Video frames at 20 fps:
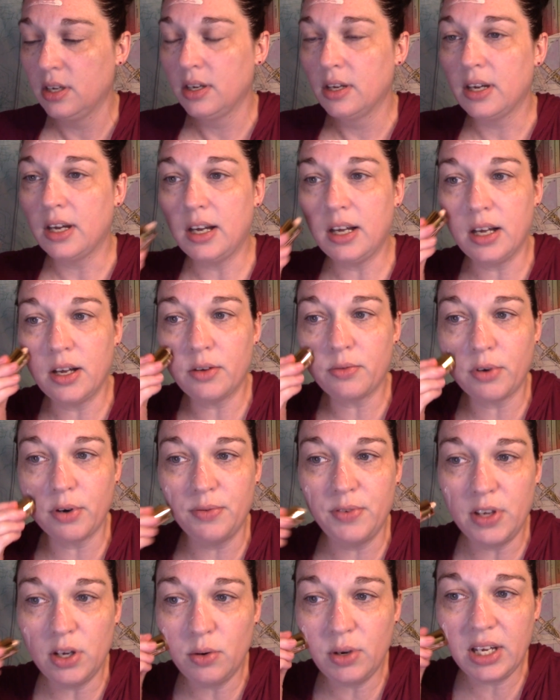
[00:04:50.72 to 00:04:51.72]

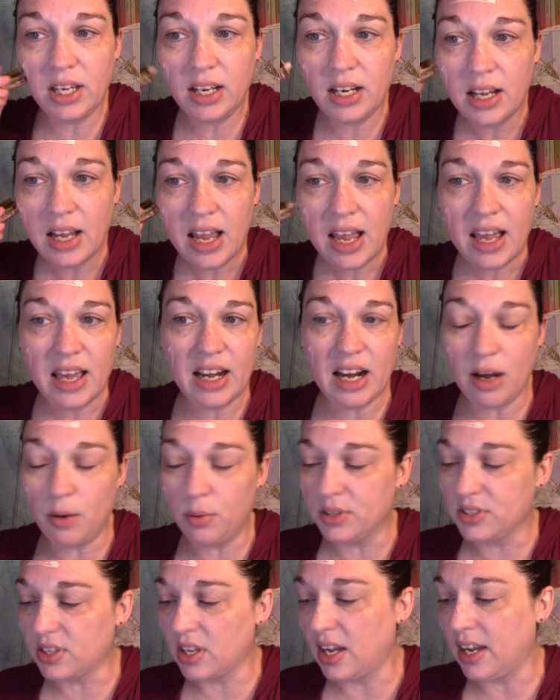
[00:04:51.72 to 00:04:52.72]
review it, and I
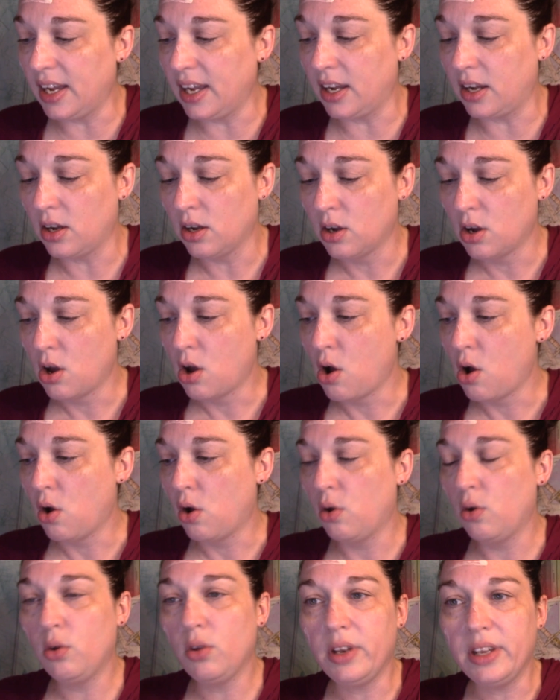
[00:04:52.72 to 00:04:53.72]
was like,
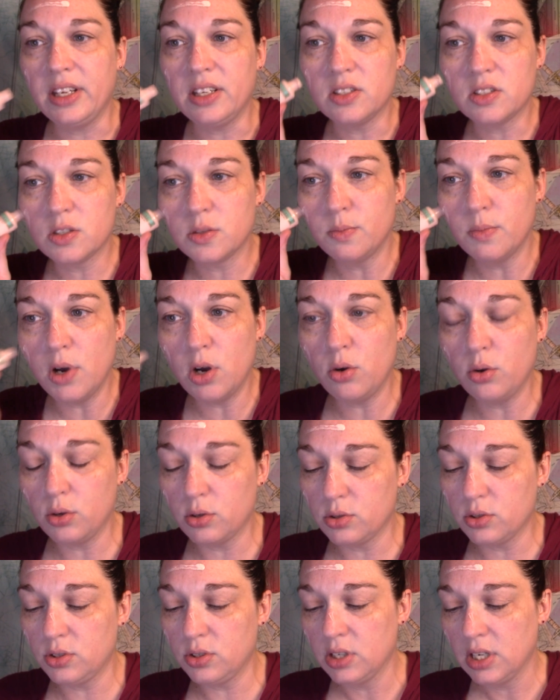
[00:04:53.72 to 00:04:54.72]
holy
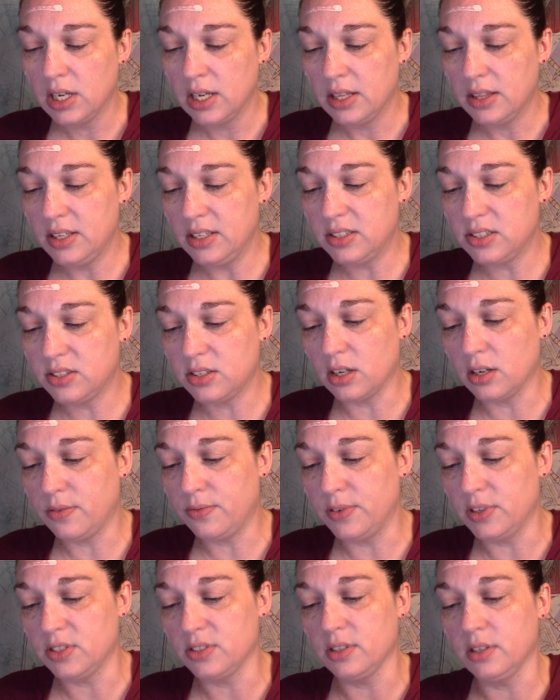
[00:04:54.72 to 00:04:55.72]
smokes, this stuff
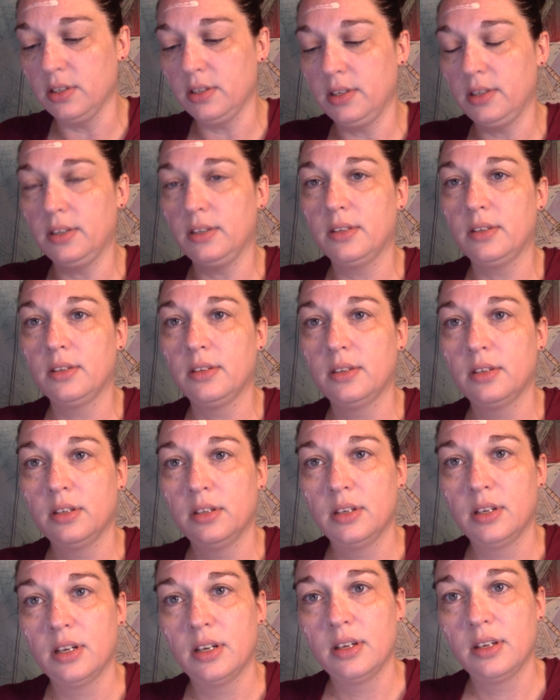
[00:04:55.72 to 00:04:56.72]
is like
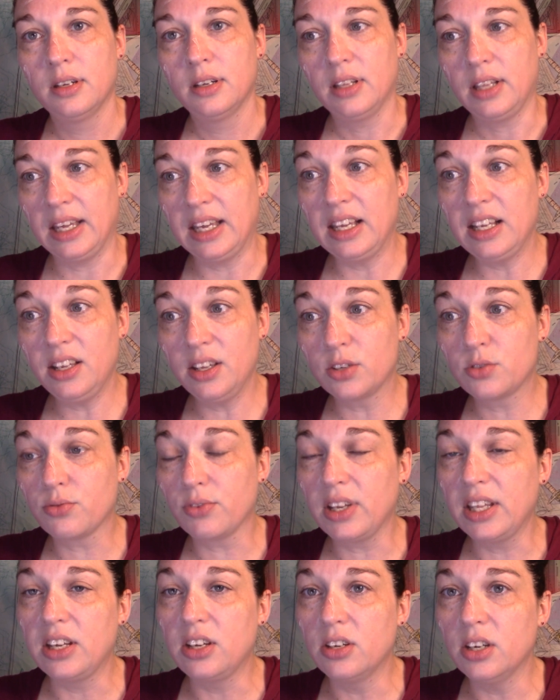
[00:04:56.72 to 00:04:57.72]
like, it looked
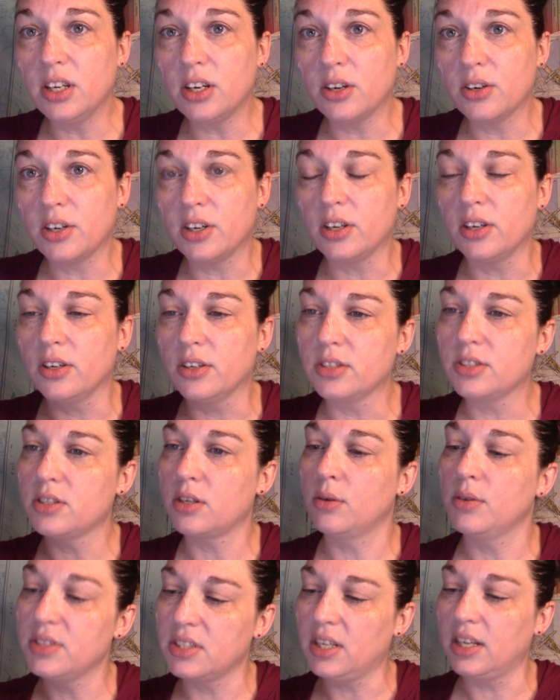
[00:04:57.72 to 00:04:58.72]
really good on her. So I
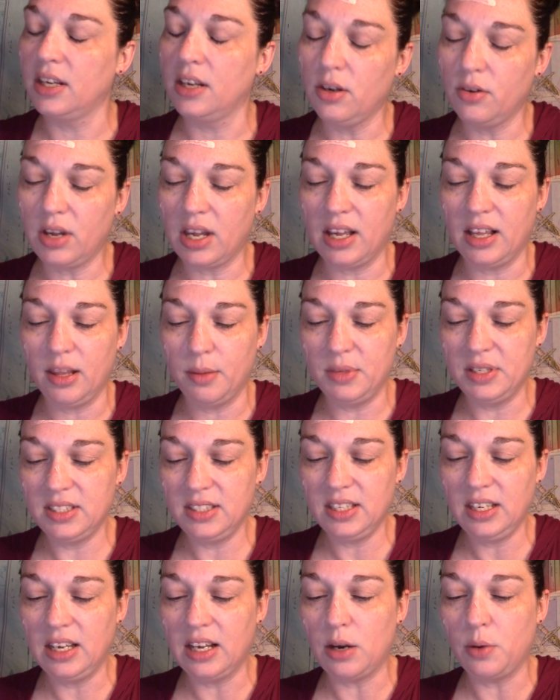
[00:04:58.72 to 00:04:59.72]
was like, okay, let me
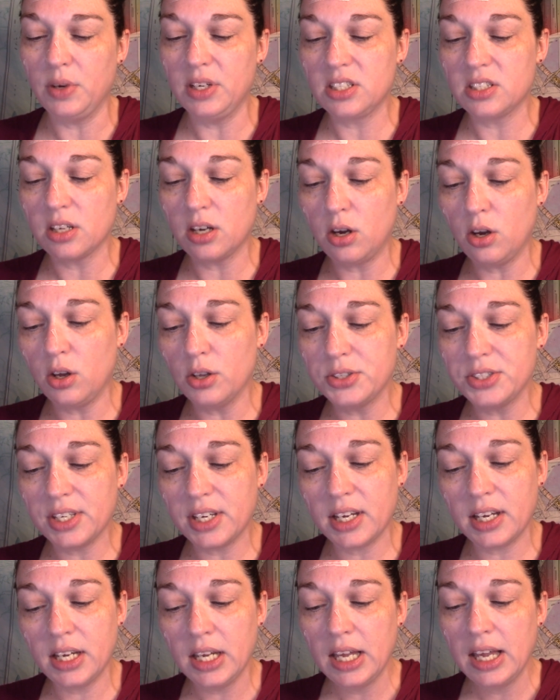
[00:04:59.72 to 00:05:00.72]
see. I went to
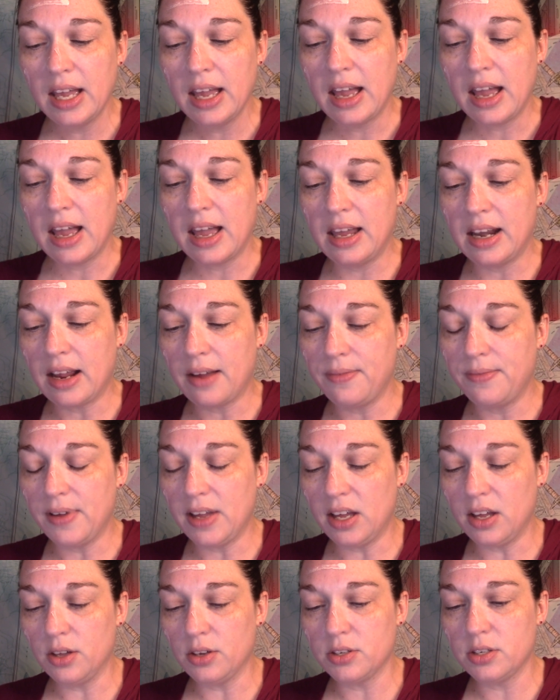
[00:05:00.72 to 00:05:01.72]
Ulta and I
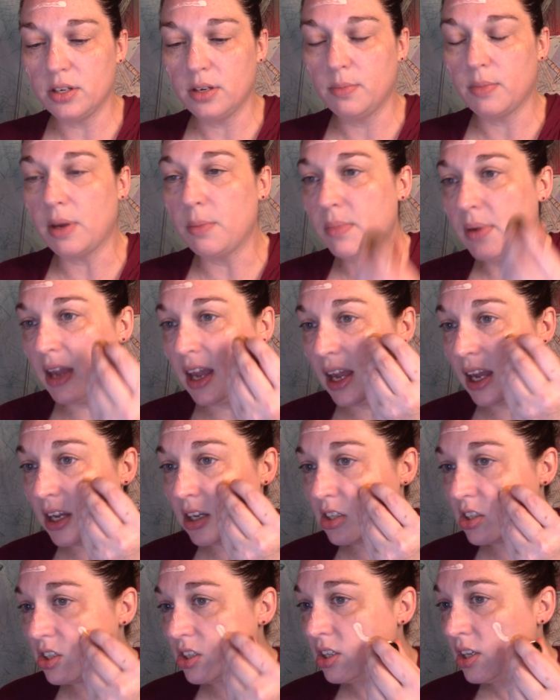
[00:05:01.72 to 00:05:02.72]
found my
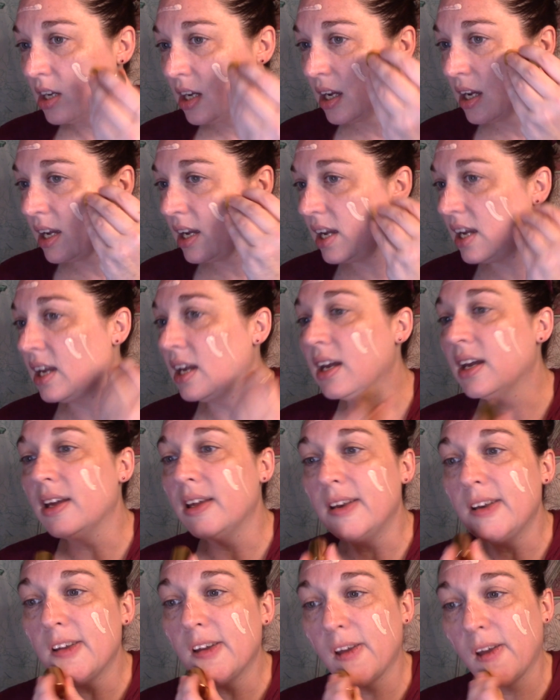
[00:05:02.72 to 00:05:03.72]
match,
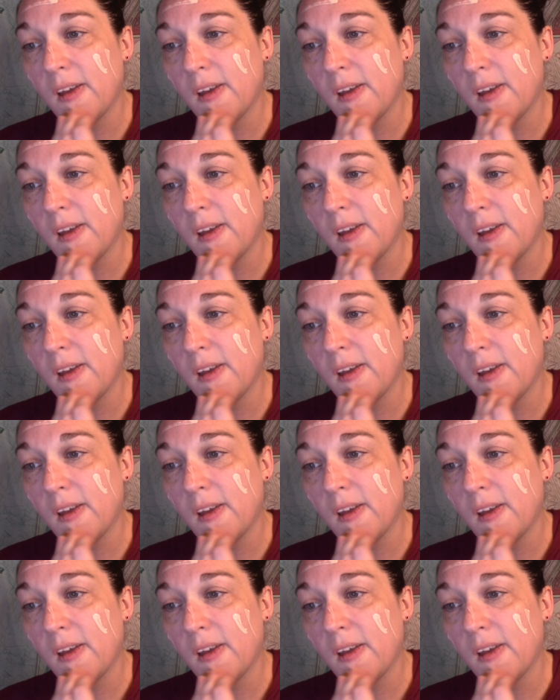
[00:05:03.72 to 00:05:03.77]
and